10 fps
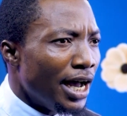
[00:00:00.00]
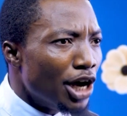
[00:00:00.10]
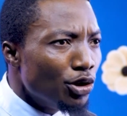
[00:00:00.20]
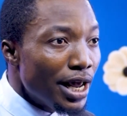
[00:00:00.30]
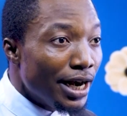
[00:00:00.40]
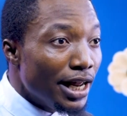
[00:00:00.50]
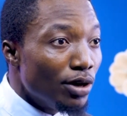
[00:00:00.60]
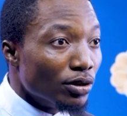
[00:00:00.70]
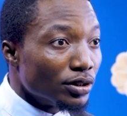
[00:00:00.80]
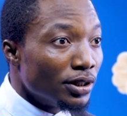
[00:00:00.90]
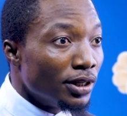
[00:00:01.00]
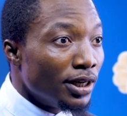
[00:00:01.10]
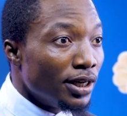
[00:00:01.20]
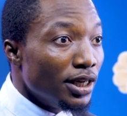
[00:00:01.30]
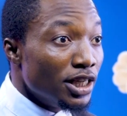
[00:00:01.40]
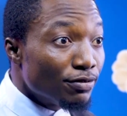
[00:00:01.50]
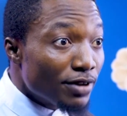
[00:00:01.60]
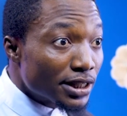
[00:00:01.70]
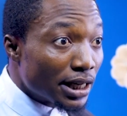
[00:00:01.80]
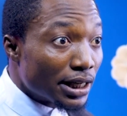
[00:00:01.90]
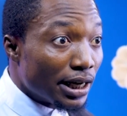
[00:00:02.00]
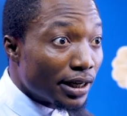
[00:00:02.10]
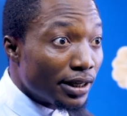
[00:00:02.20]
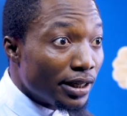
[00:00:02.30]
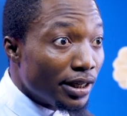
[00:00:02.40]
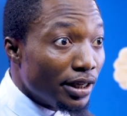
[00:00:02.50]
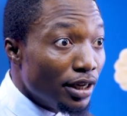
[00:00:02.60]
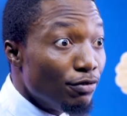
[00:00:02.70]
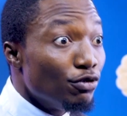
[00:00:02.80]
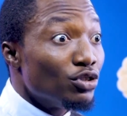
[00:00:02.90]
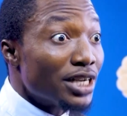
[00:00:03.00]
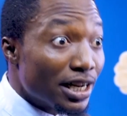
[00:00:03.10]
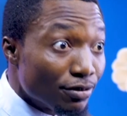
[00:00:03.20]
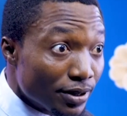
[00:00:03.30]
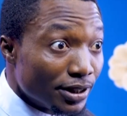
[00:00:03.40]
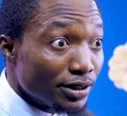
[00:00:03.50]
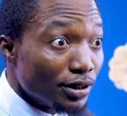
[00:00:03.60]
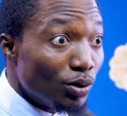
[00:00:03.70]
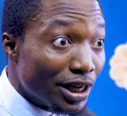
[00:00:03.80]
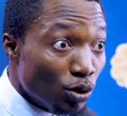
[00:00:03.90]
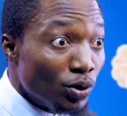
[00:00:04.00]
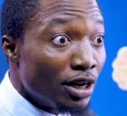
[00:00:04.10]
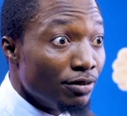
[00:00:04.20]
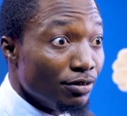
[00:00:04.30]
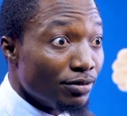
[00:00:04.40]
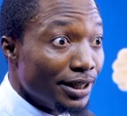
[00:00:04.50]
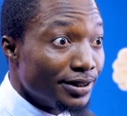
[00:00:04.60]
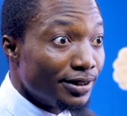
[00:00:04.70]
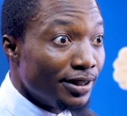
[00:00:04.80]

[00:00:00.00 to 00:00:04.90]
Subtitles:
And you know in Lagos, his first attack, if you shout first, you are the winner of the fight.